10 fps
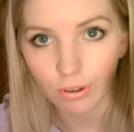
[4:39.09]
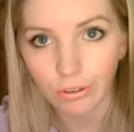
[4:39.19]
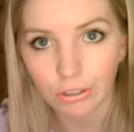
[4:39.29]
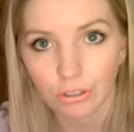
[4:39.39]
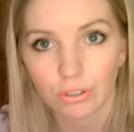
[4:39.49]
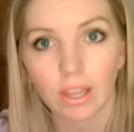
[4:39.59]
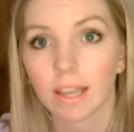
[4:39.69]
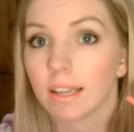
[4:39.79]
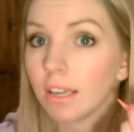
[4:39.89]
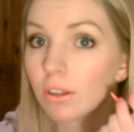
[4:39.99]
varnish
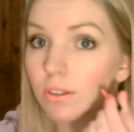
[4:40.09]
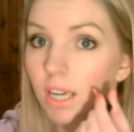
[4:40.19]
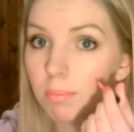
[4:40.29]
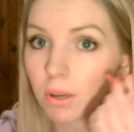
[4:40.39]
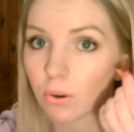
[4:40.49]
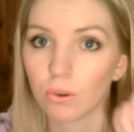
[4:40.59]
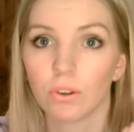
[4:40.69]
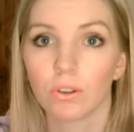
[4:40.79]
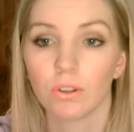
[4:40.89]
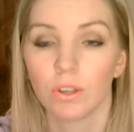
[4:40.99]
thing and you just dab it on
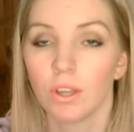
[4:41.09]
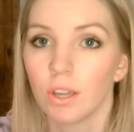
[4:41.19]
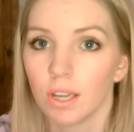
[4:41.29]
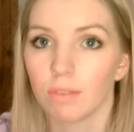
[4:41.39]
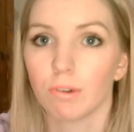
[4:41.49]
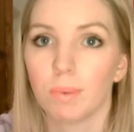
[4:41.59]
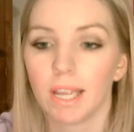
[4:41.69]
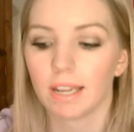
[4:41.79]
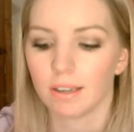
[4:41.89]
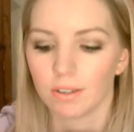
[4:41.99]
and rub
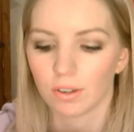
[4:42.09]
it in.